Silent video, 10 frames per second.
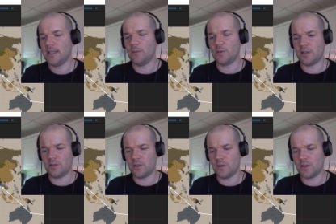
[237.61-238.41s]
It was
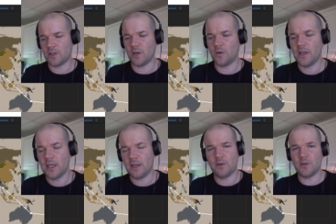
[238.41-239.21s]
introduced. So
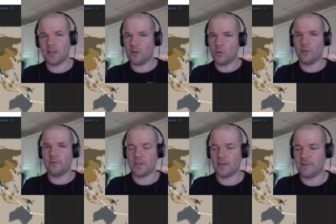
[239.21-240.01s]
if you're using an older
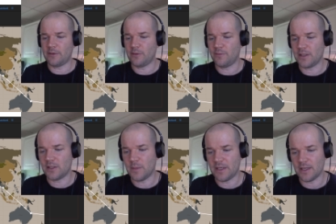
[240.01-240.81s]
version of After
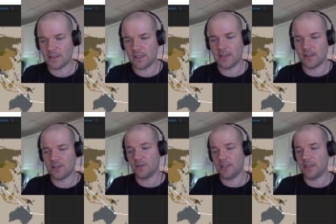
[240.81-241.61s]
Effects, you might not see this,
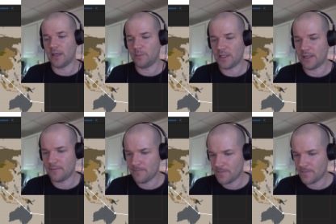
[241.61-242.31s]
so you'll need to update.